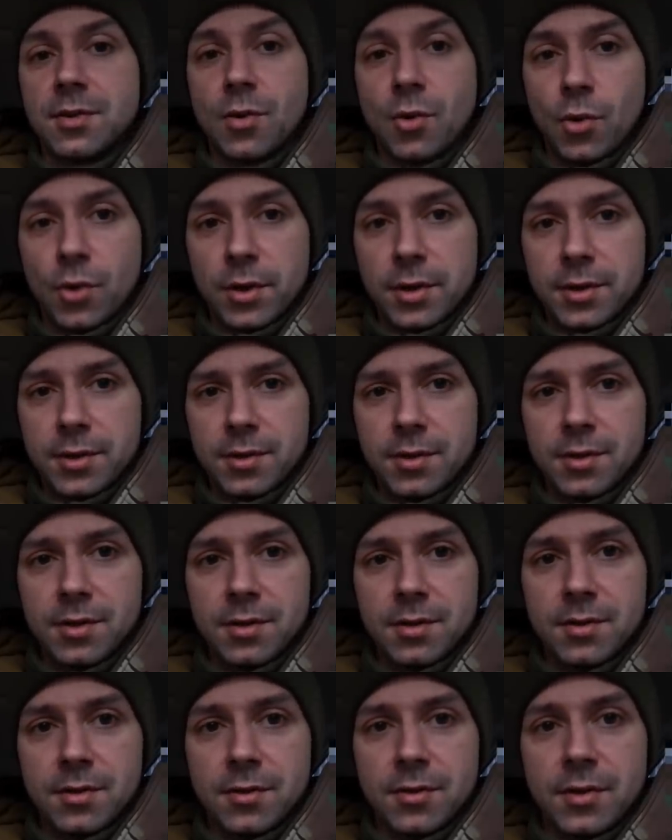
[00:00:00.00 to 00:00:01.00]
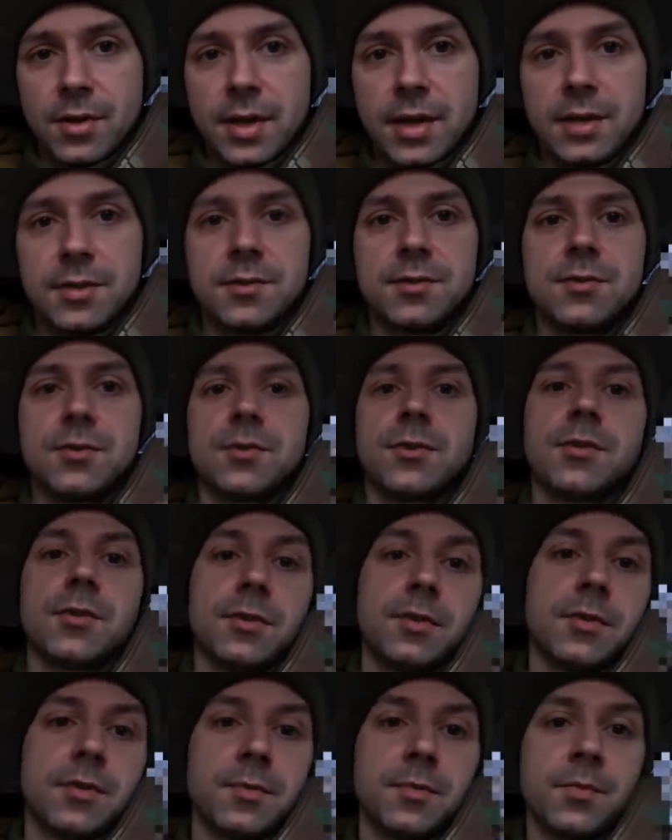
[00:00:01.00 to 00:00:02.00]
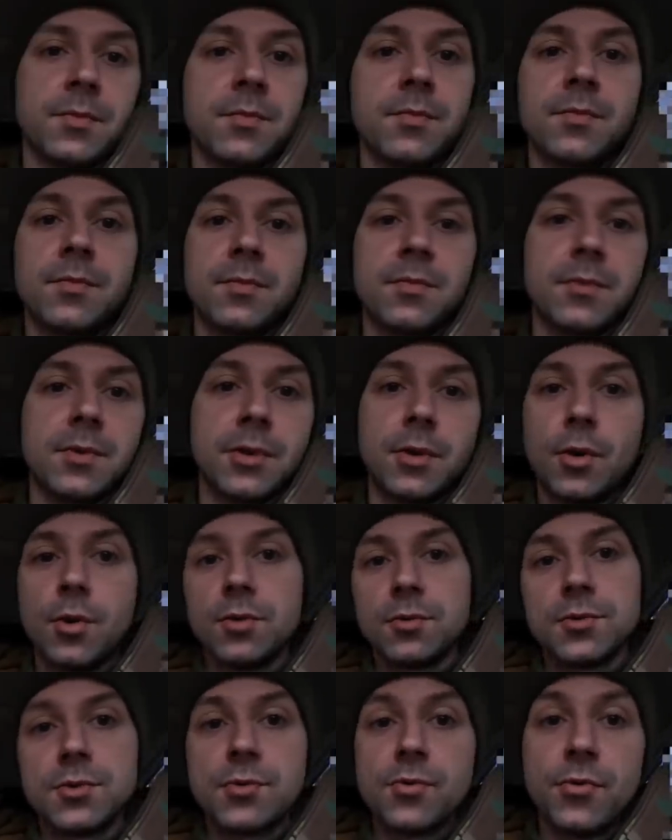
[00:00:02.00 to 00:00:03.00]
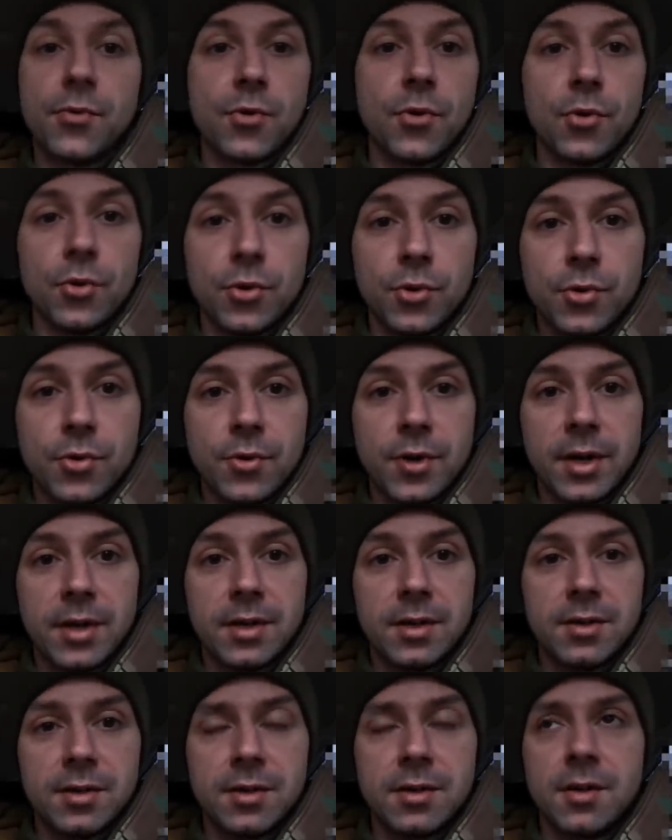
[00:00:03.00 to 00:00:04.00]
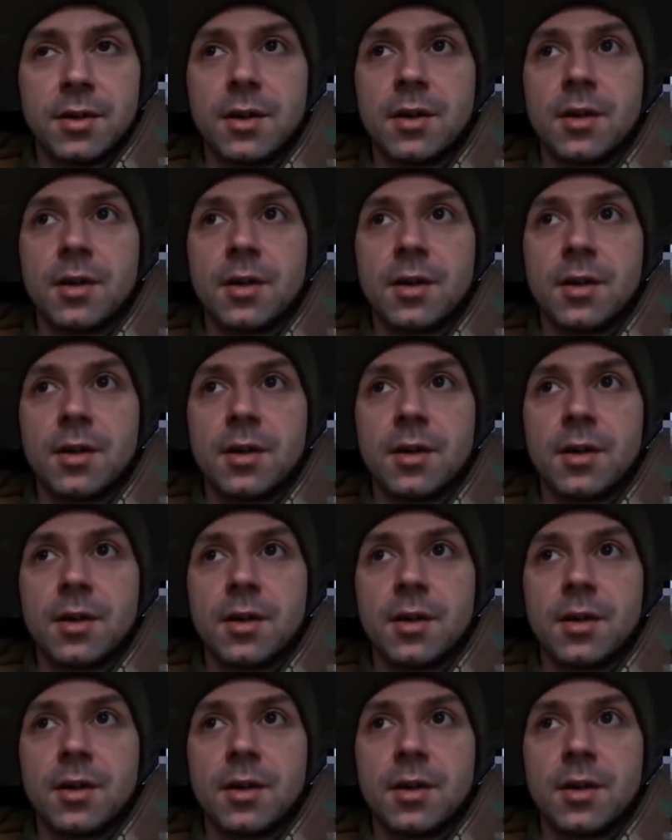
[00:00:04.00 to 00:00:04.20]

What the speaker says: oil that goes through Ukraine